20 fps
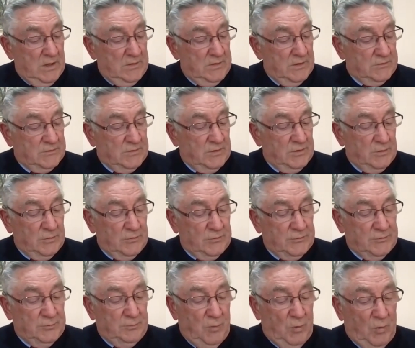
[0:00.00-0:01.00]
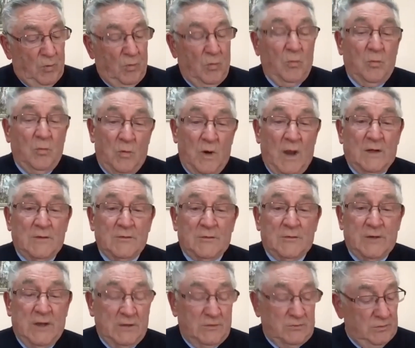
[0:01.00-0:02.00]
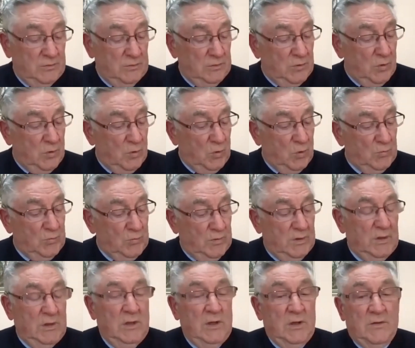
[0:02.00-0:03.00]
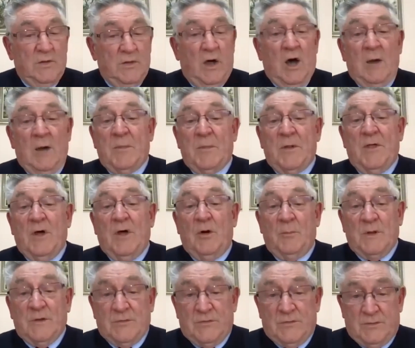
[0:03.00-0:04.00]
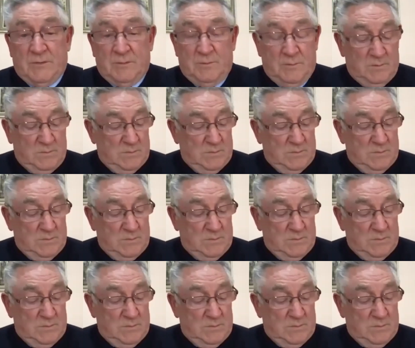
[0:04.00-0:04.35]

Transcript: there's a little small round section called the hypothalamus.